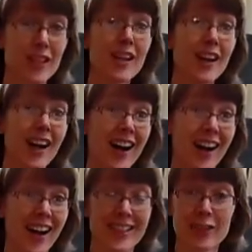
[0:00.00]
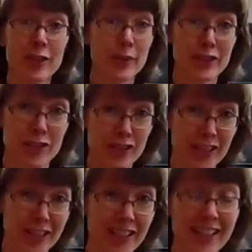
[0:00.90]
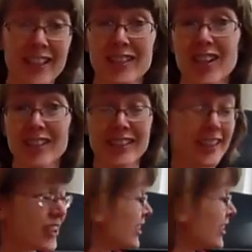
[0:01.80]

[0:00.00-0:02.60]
then I started researching, and on the